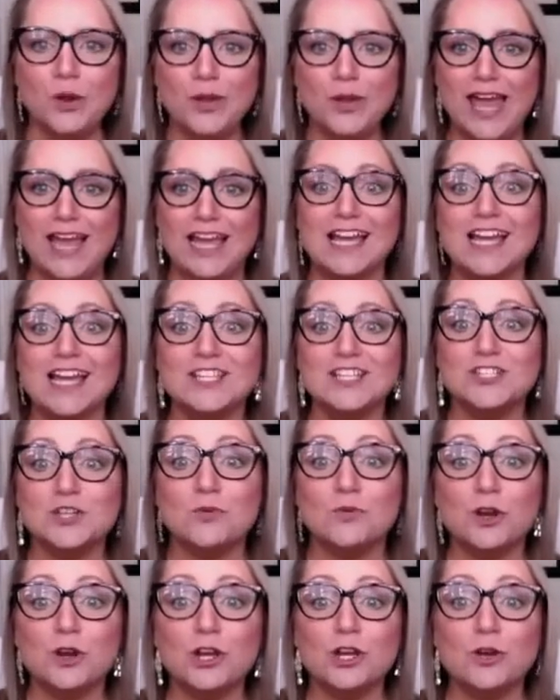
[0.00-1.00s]
Okay,
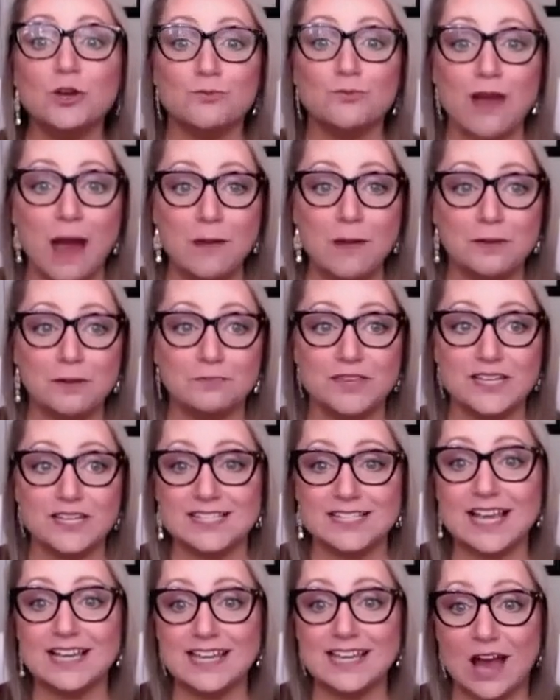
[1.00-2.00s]
so we're going to wrap up
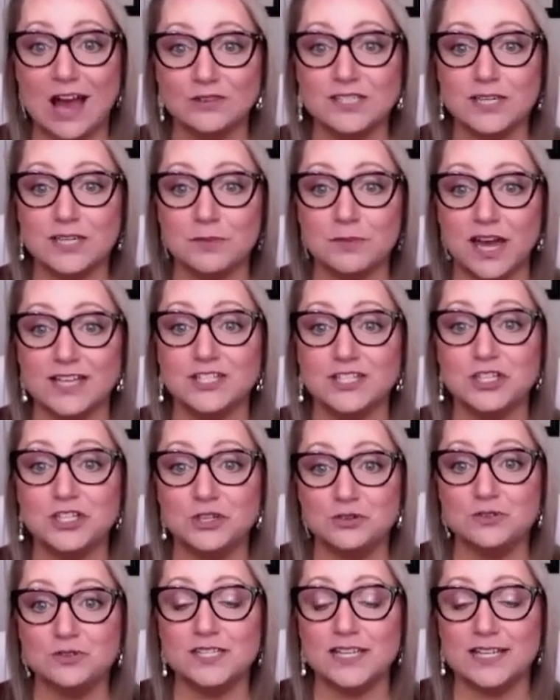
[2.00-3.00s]
this counting by
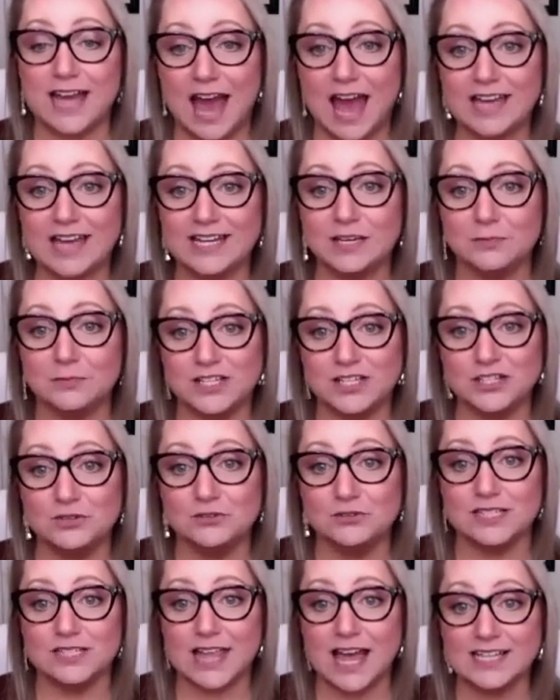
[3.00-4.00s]
twos and adding by
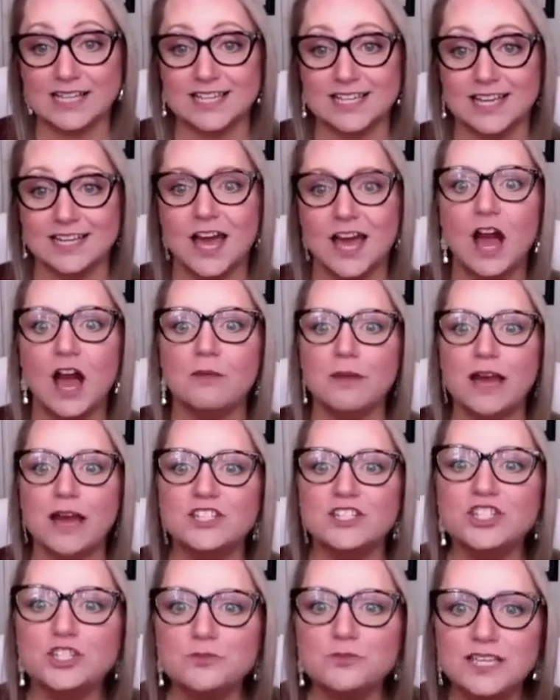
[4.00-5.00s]
twos lesson
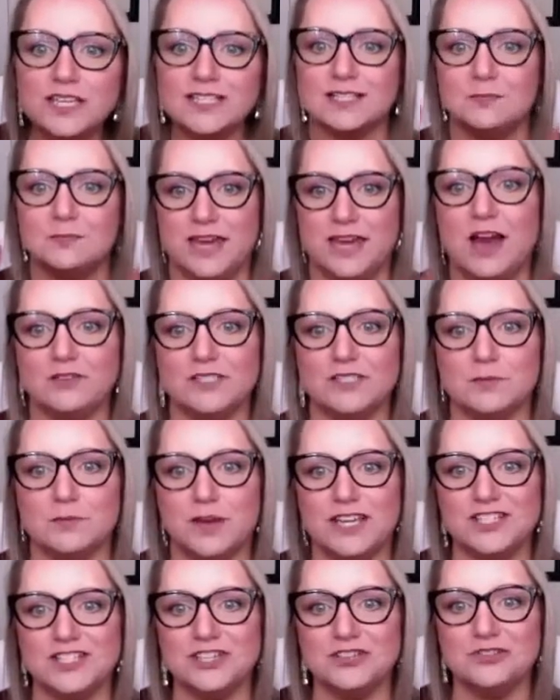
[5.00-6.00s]
by doing some
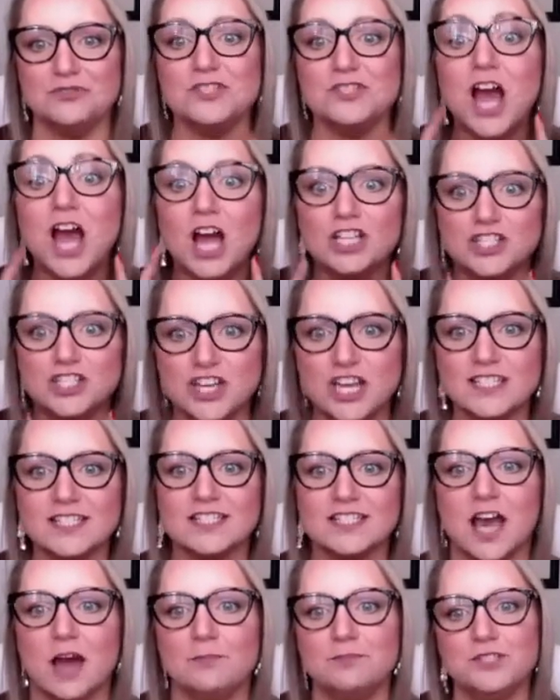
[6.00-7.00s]
counting by twos
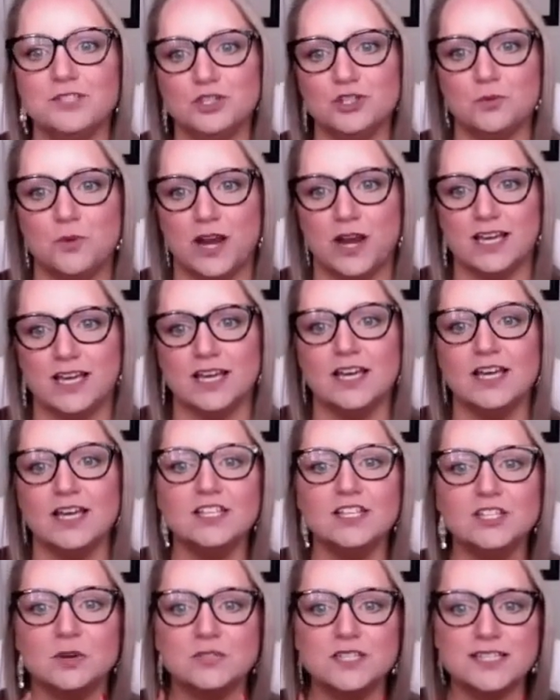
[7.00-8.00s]
just up to 20.
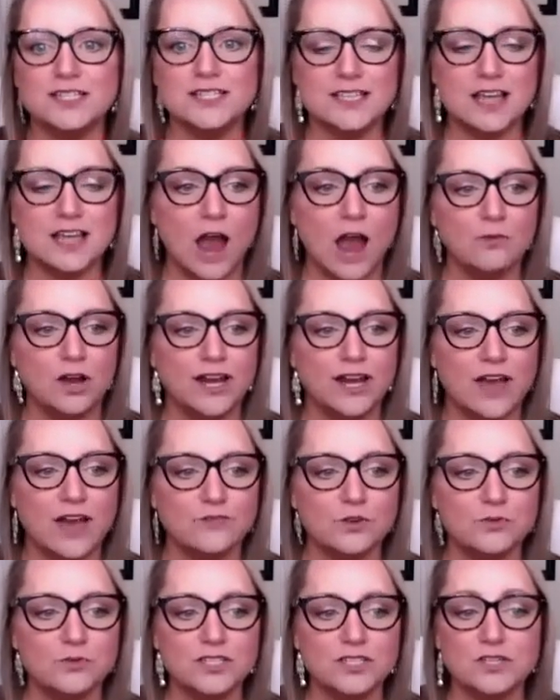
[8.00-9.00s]
So I want
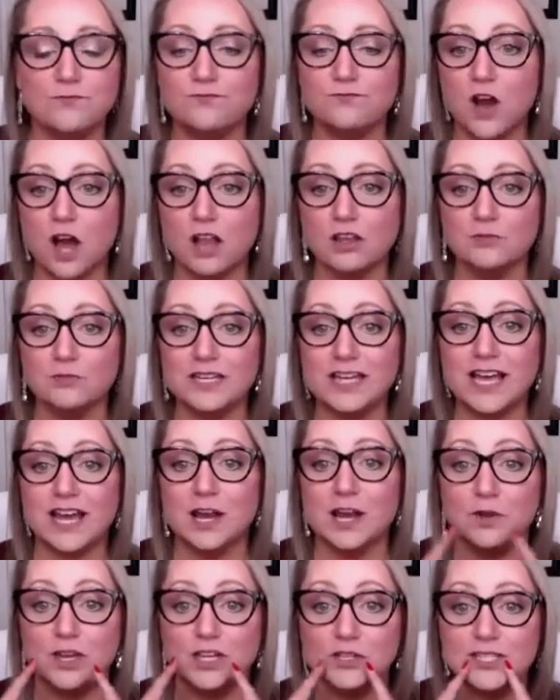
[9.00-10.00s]
everyone to follow me,
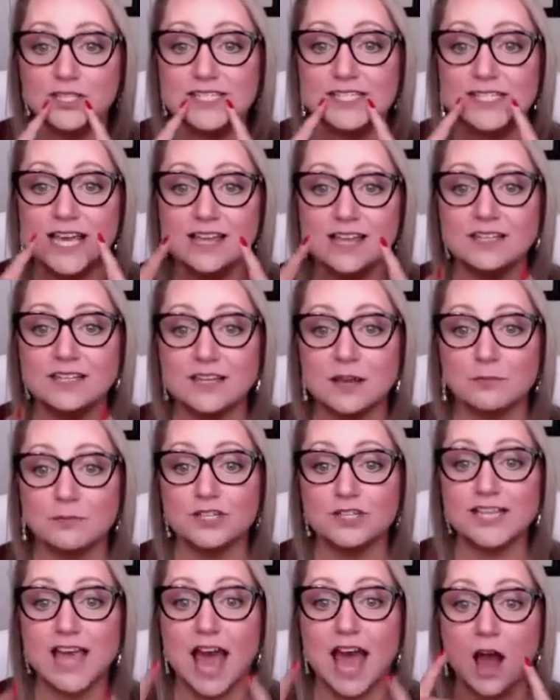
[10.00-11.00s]
and I want you to say the
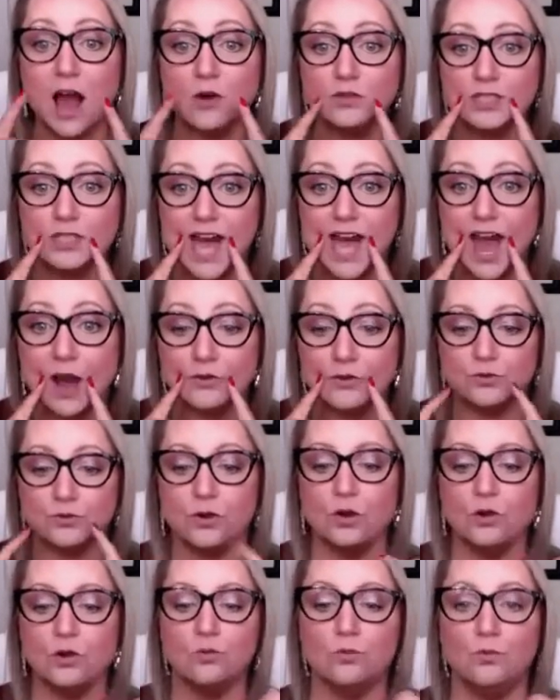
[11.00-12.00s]
numbers out loud
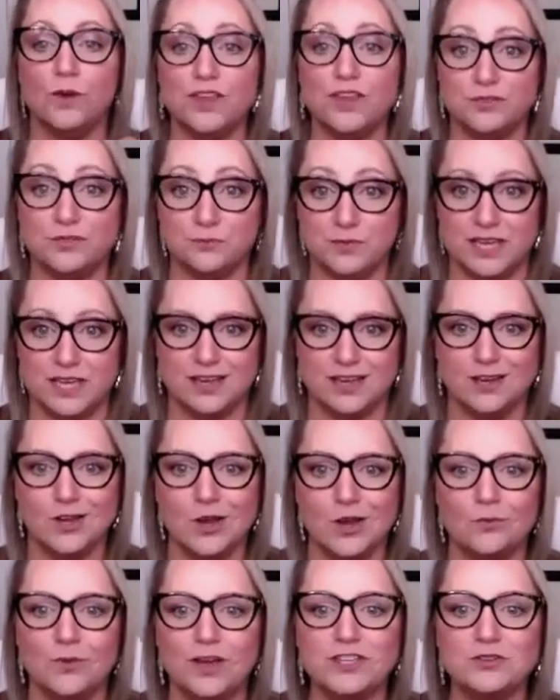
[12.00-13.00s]
with me
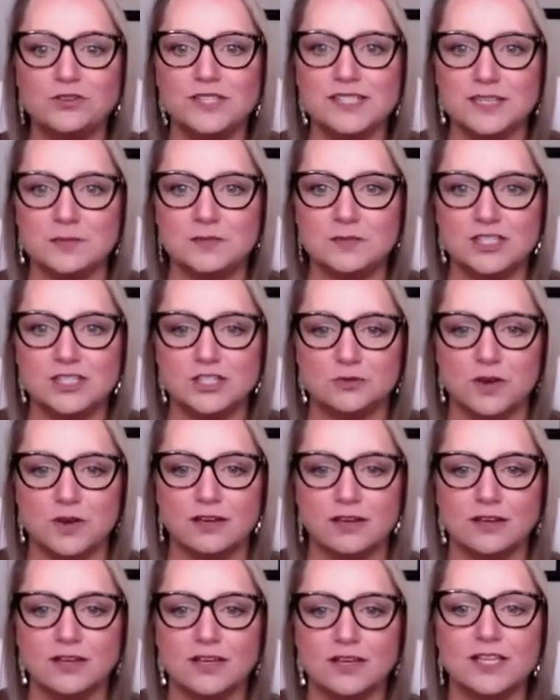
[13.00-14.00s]
when you see me do
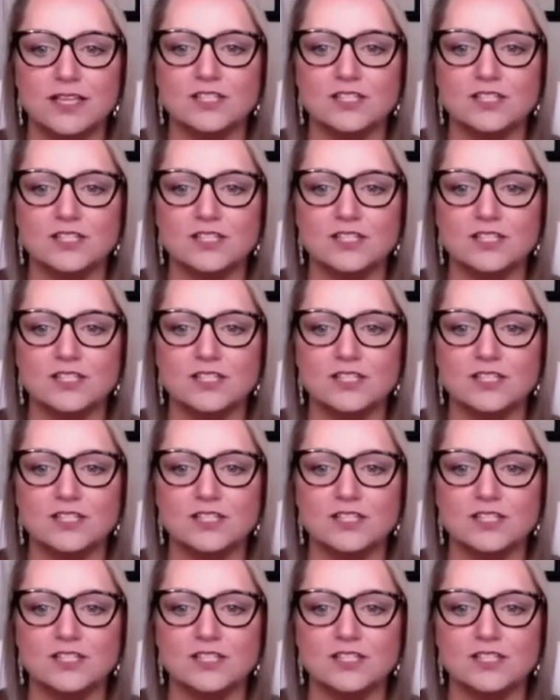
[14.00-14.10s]
it.